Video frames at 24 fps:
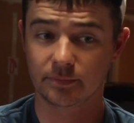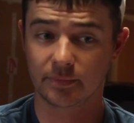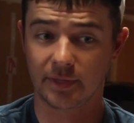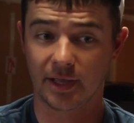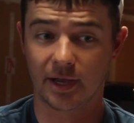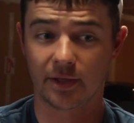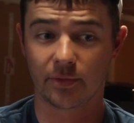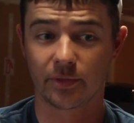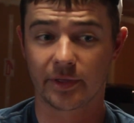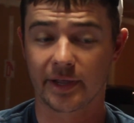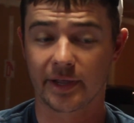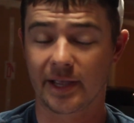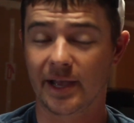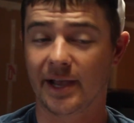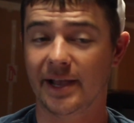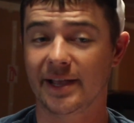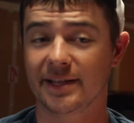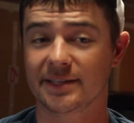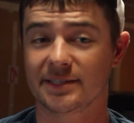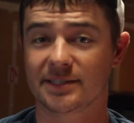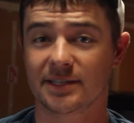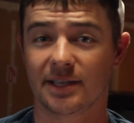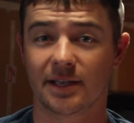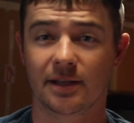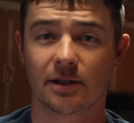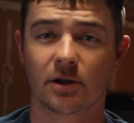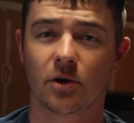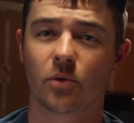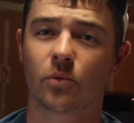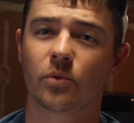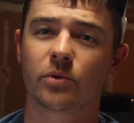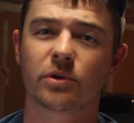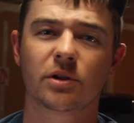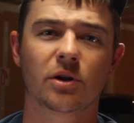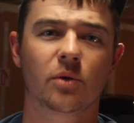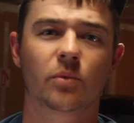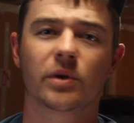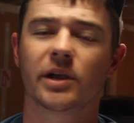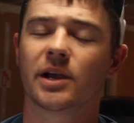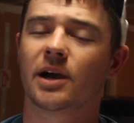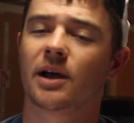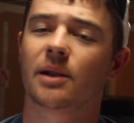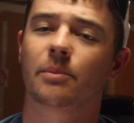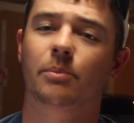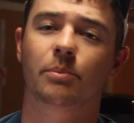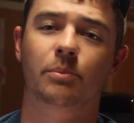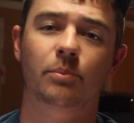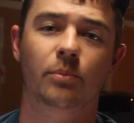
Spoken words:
Now the guy had said, oh, you know, we got